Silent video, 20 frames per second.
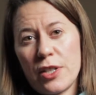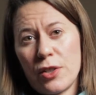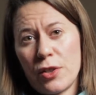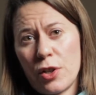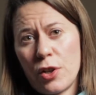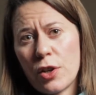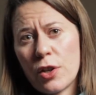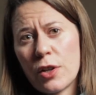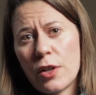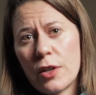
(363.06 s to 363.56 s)
to
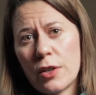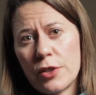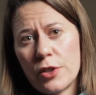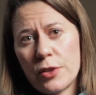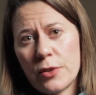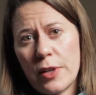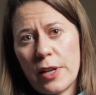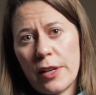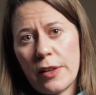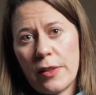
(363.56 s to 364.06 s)
occur
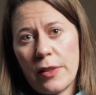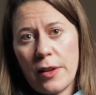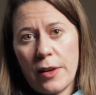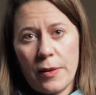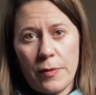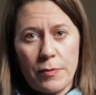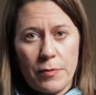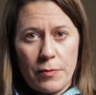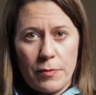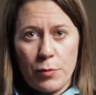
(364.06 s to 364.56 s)
during
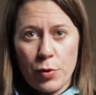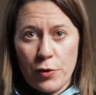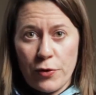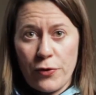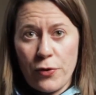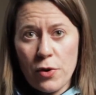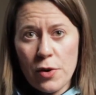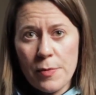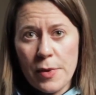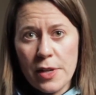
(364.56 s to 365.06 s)
the
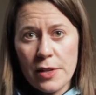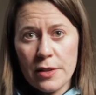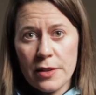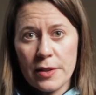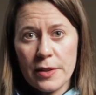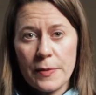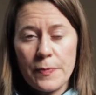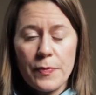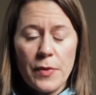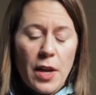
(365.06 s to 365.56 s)

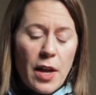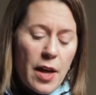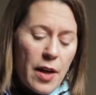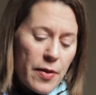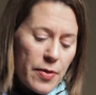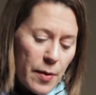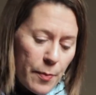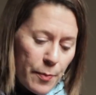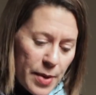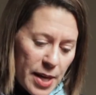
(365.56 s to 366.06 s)
performance,
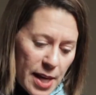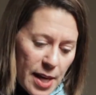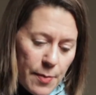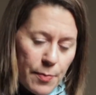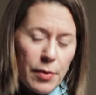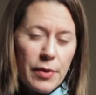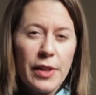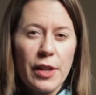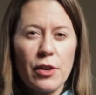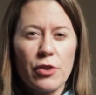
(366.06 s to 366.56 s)
the
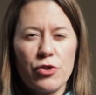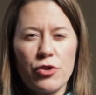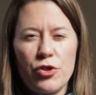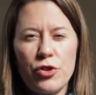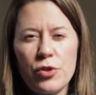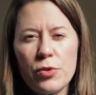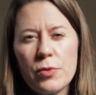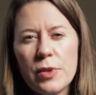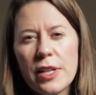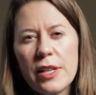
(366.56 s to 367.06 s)
people that are
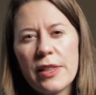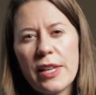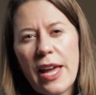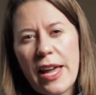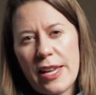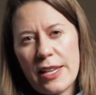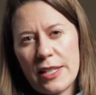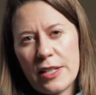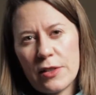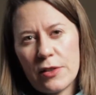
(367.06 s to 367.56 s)
doing the
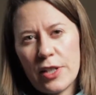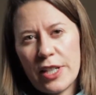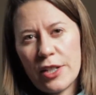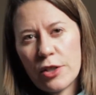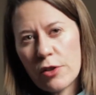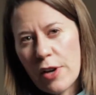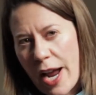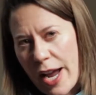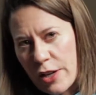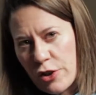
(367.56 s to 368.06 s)

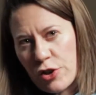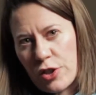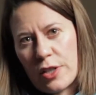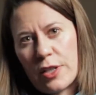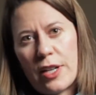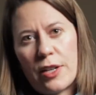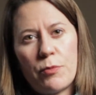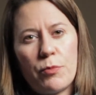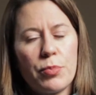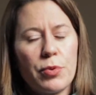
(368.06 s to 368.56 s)
interaction
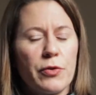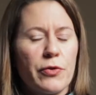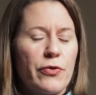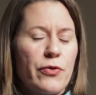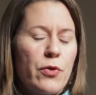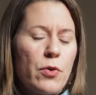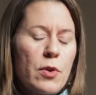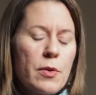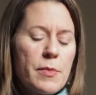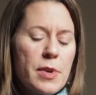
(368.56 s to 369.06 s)
and
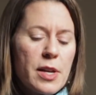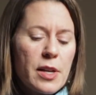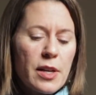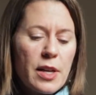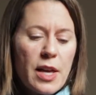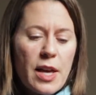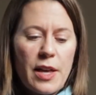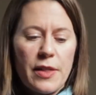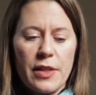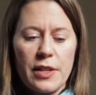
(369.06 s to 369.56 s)

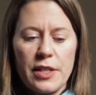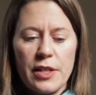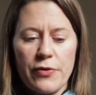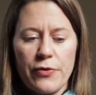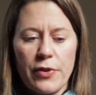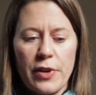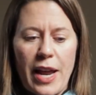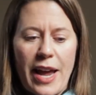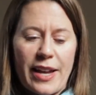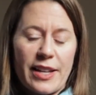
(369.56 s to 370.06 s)
performing the
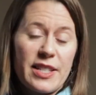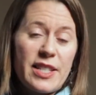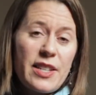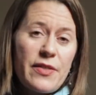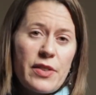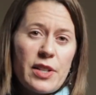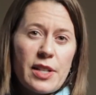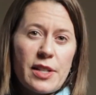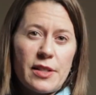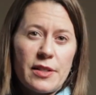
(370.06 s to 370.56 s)
different
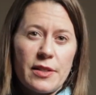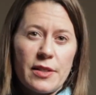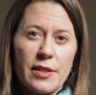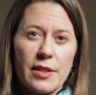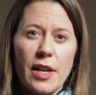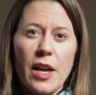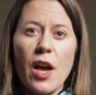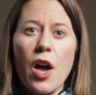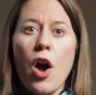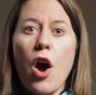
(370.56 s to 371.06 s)

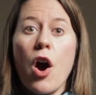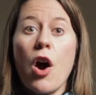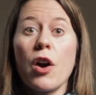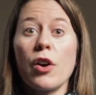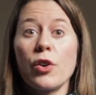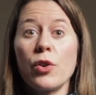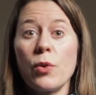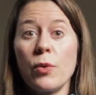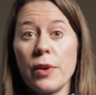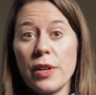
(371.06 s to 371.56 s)
activities are
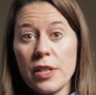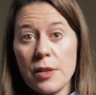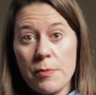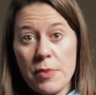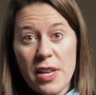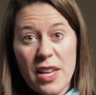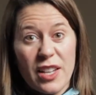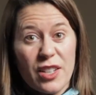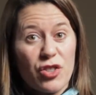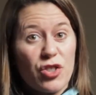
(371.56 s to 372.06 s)
going to
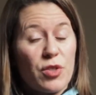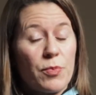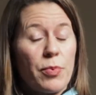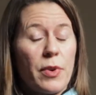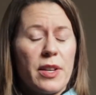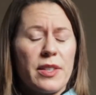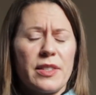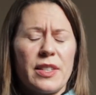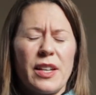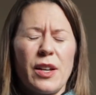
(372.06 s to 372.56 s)
be
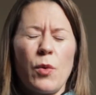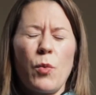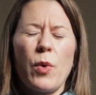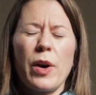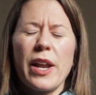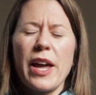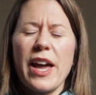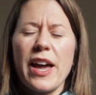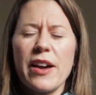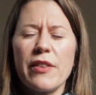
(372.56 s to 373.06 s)
expressing
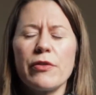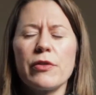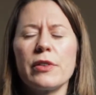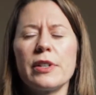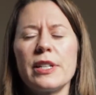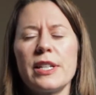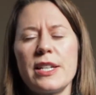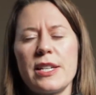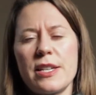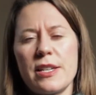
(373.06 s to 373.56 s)
whatever
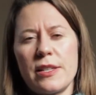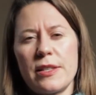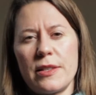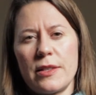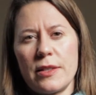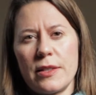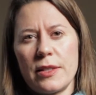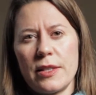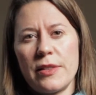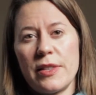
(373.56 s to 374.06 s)
it
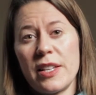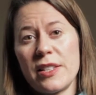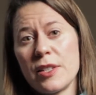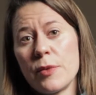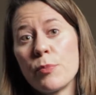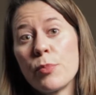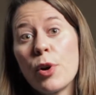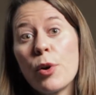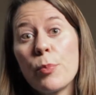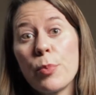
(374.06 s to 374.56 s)
is that's
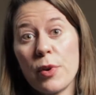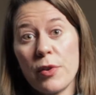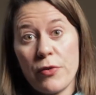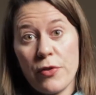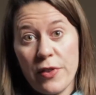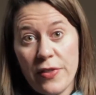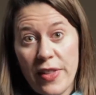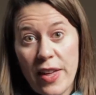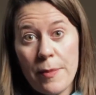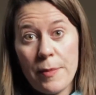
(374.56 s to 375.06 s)
appropriate
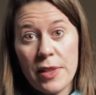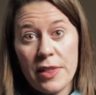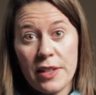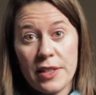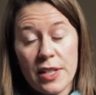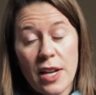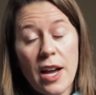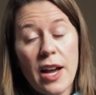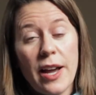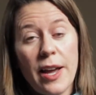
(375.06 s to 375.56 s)
for them at the
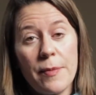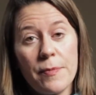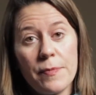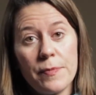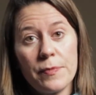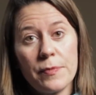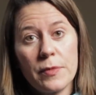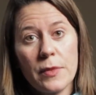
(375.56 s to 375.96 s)
time.